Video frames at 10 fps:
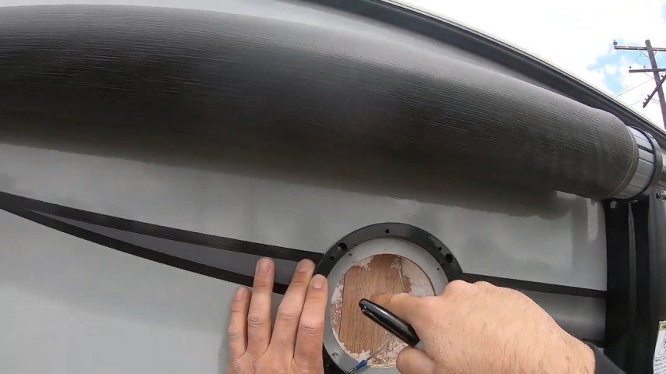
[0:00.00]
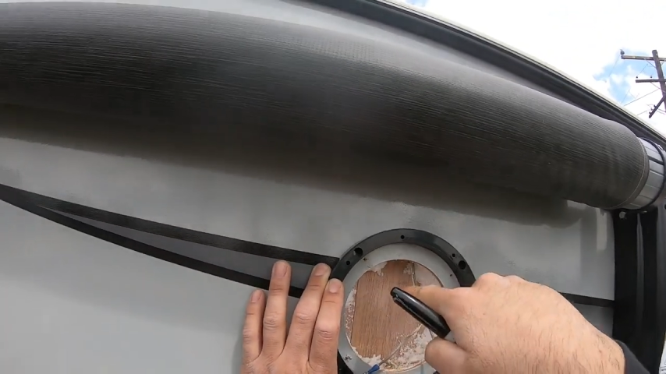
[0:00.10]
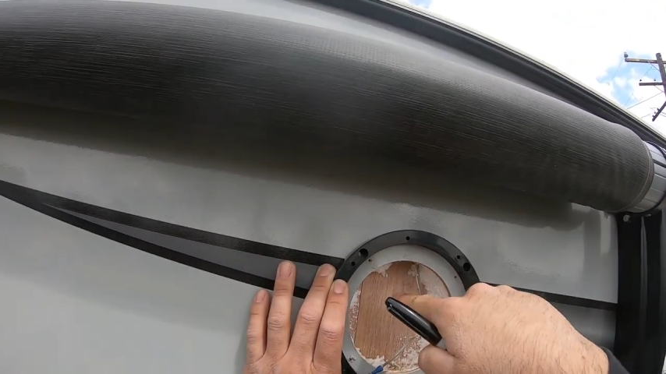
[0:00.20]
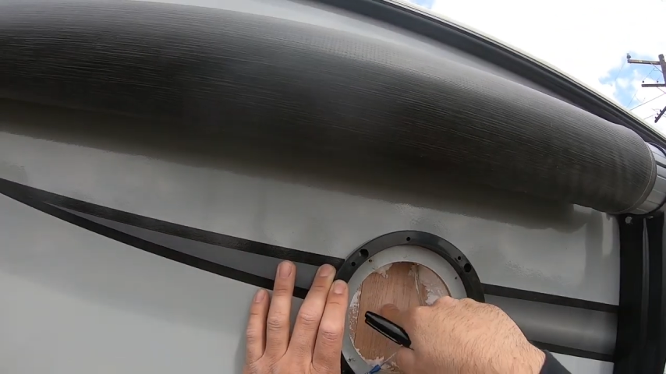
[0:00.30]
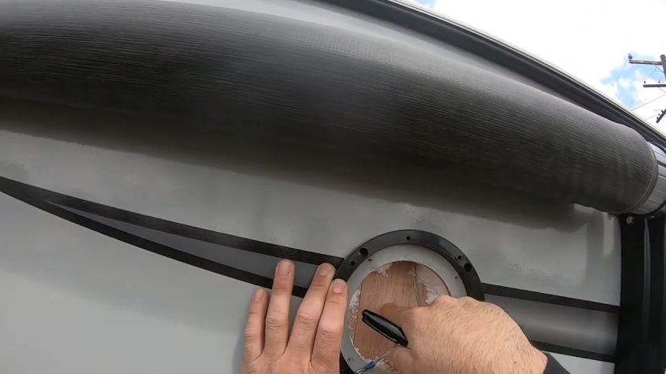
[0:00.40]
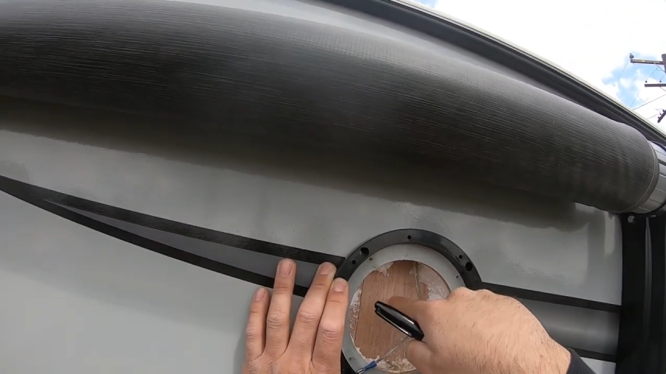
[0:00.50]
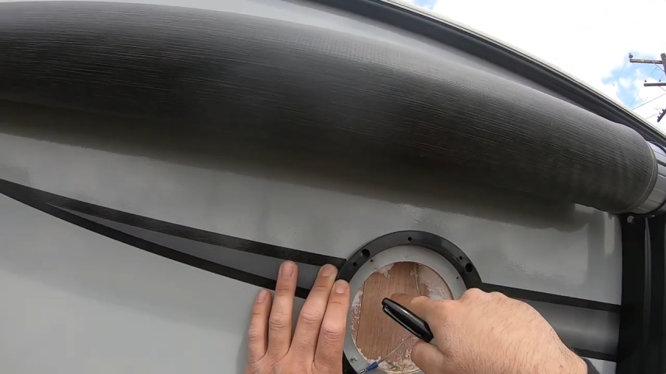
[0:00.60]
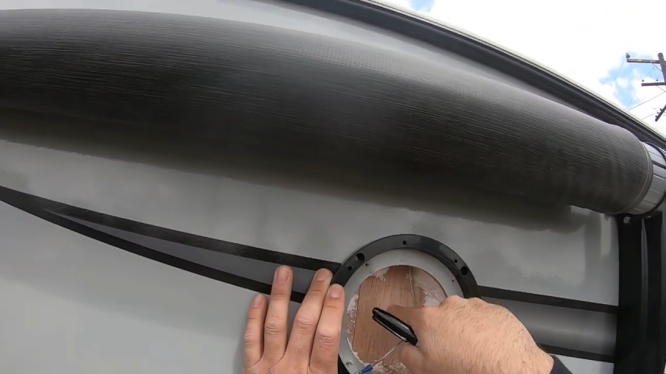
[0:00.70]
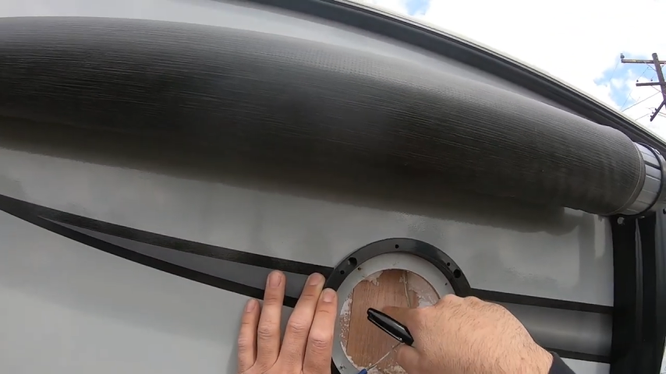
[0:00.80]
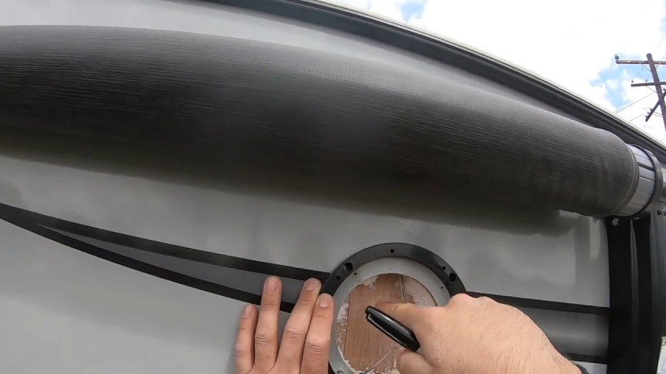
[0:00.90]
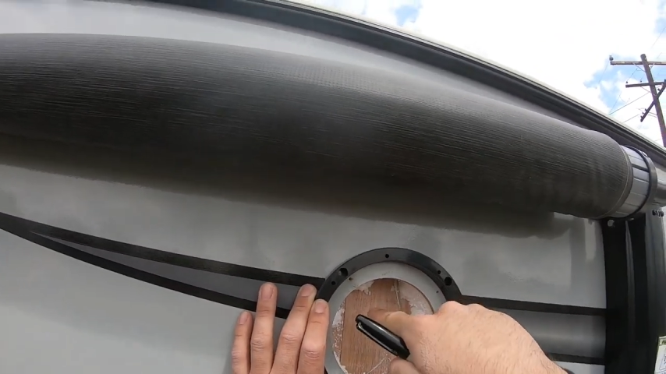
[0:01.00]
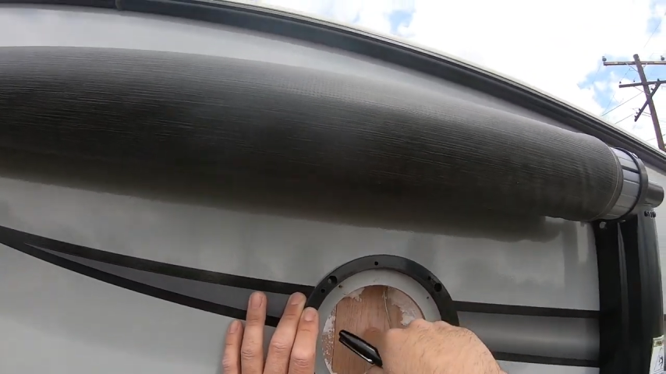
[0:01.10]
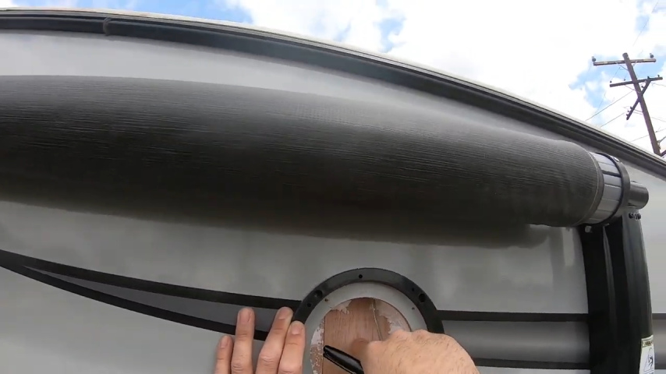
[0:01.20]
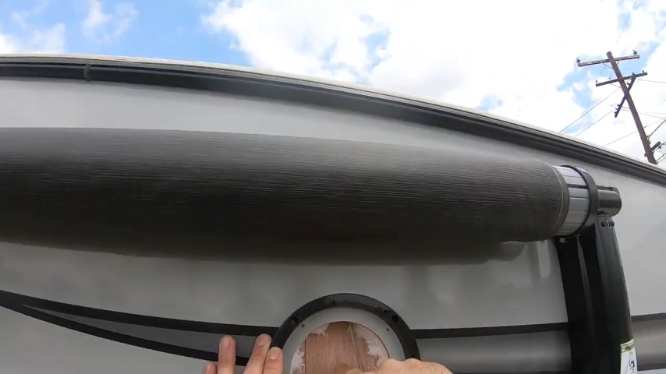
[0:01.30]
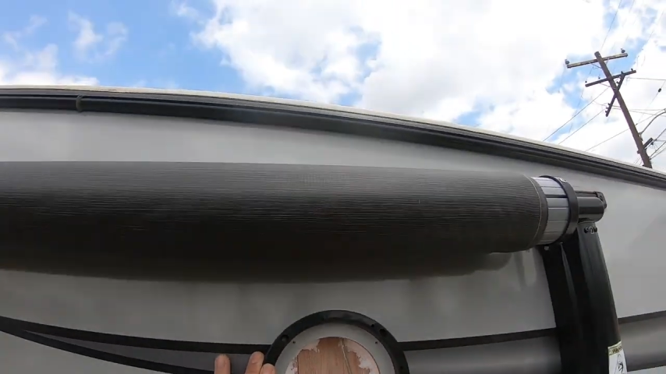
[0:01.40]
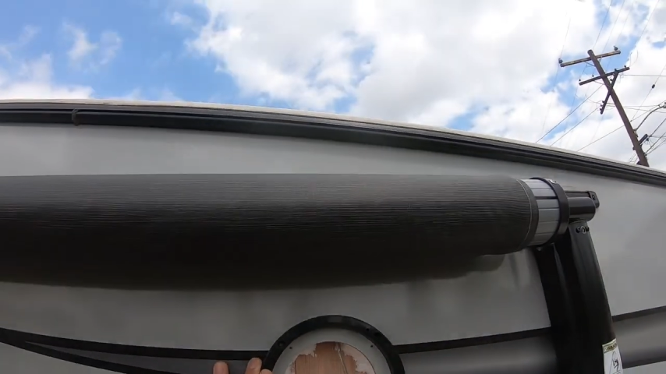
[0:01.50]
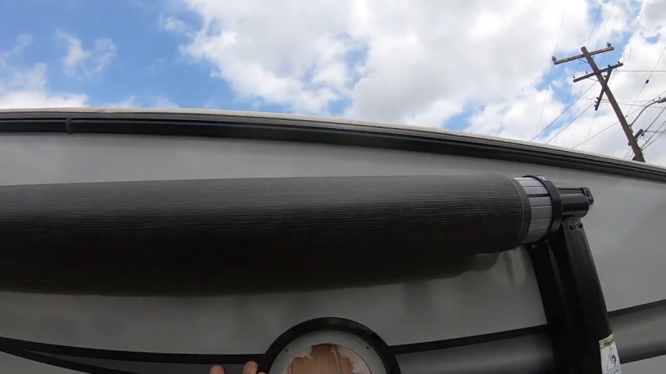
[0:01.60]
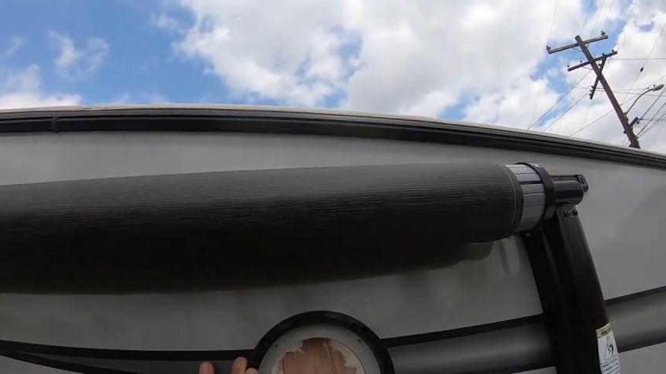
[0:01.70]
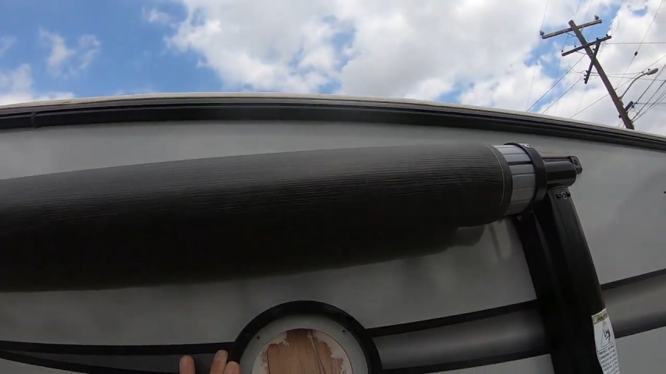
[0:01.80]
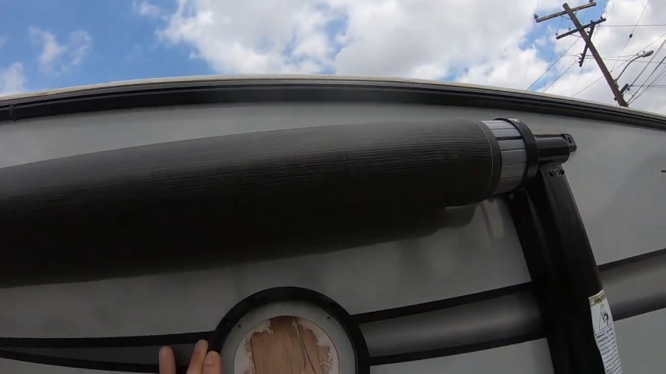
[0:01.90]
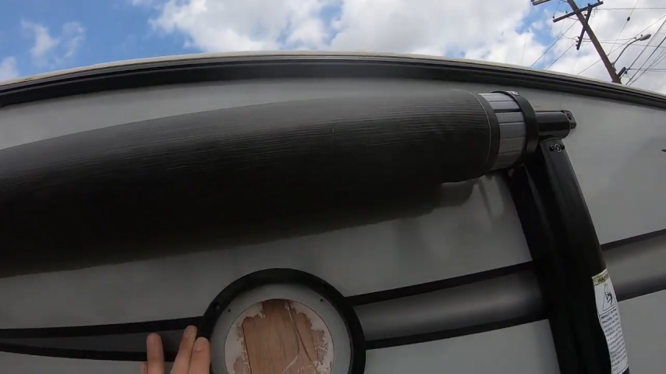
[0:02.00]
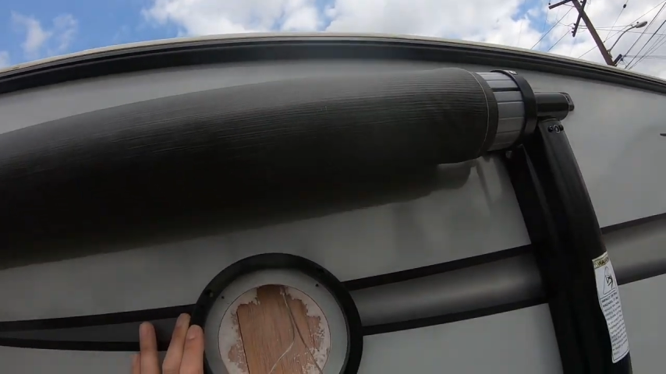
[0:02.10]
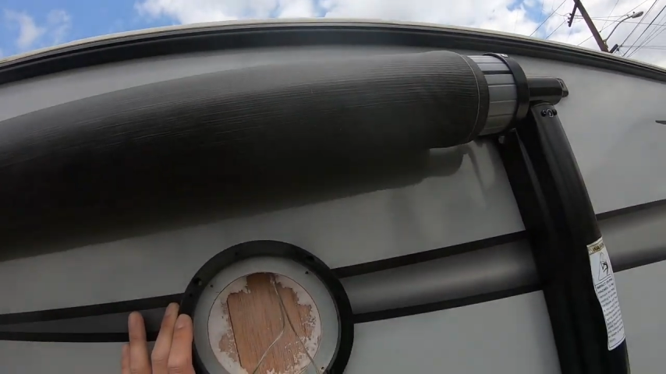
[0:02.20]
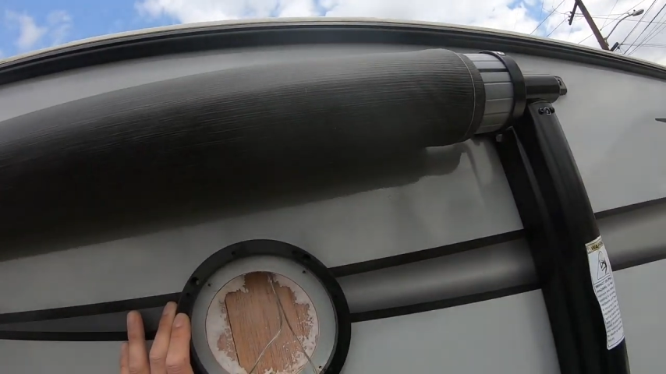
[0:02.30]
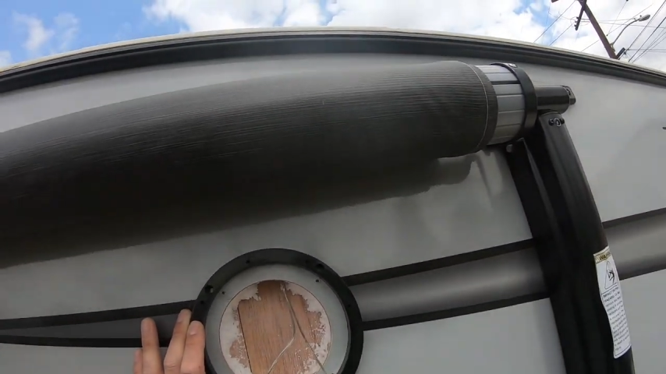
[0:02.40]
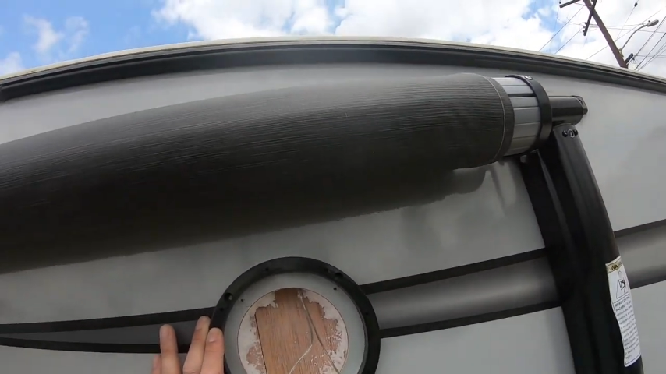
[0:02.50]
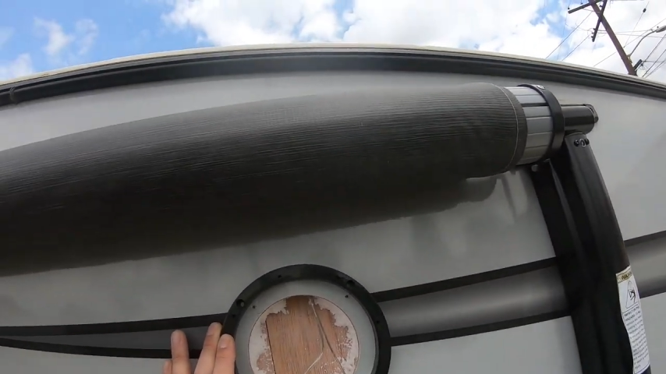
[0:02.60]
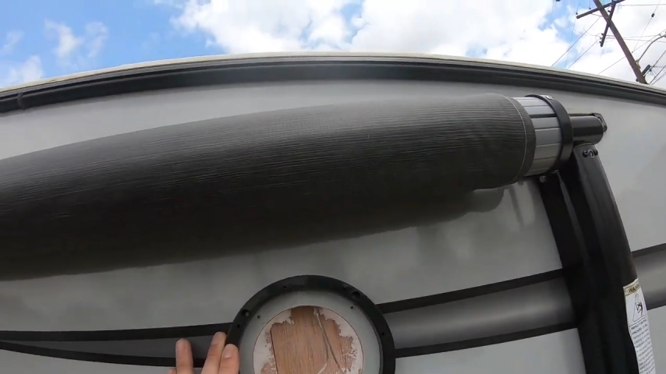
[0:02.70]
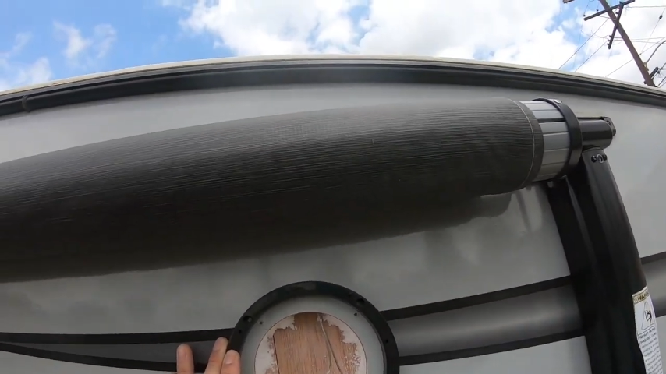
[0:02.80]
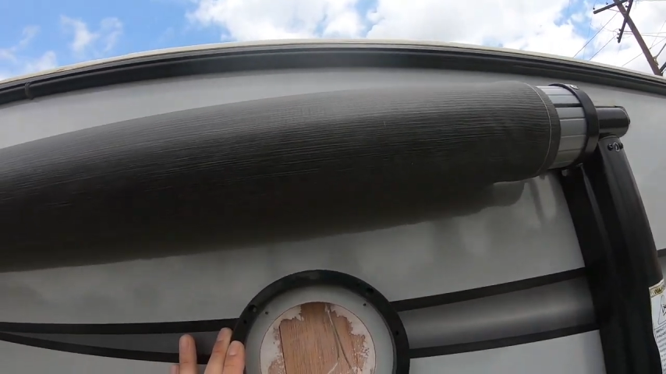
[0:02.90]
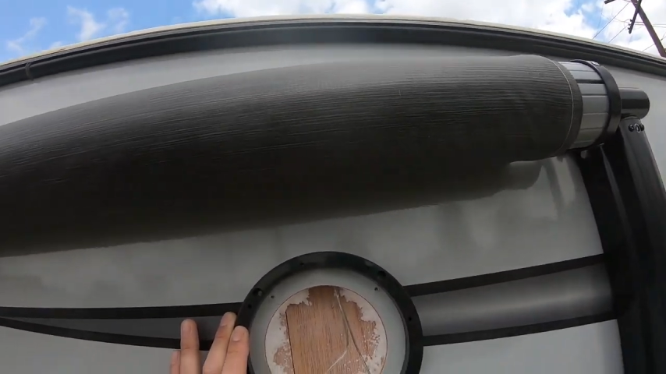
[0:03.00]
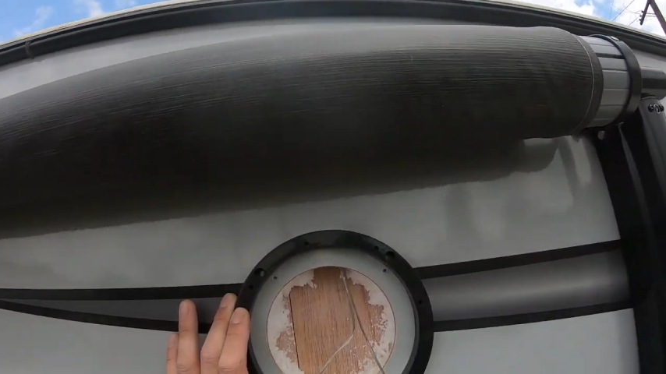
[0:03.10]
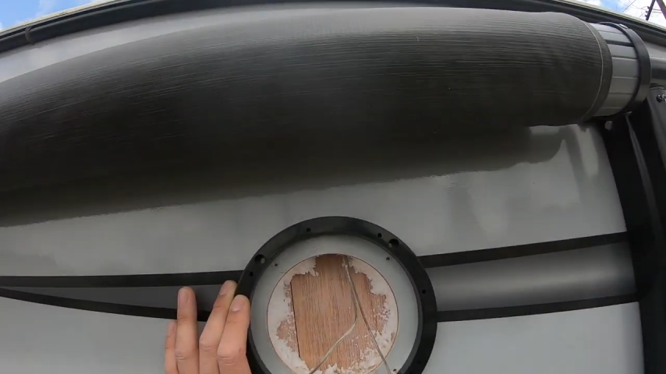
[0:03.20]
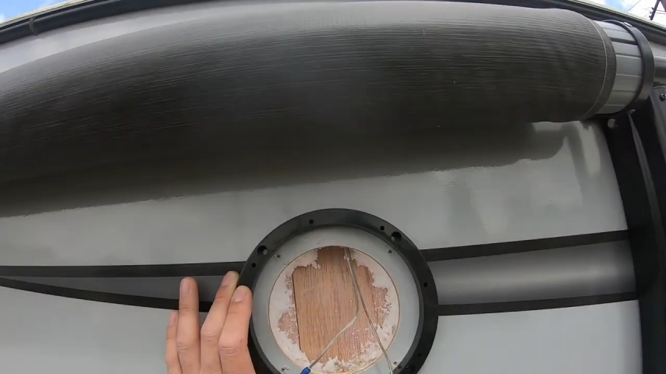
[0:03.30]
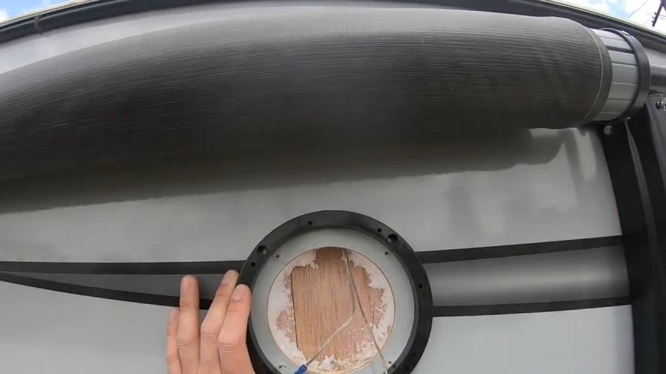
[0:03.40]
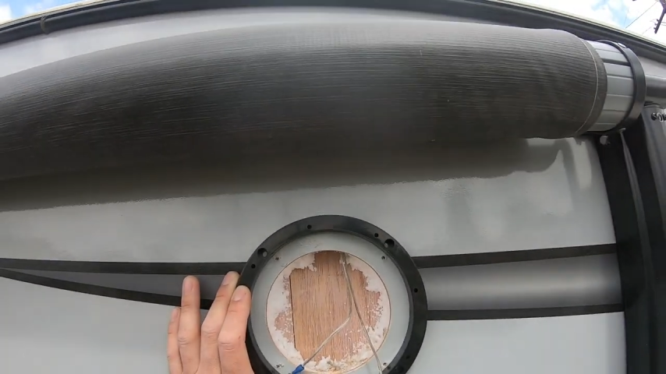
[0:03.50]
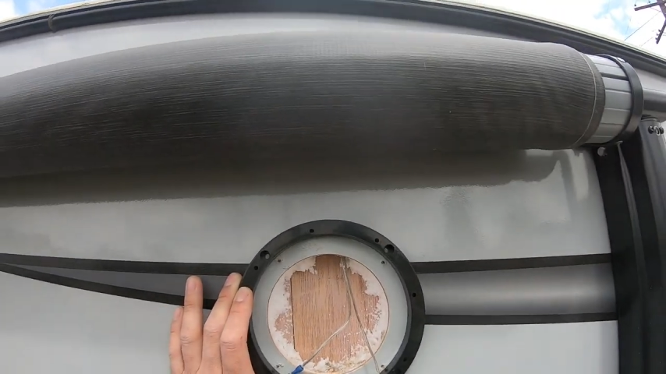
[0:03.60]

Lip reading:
No face is visible, so there are no lips to read.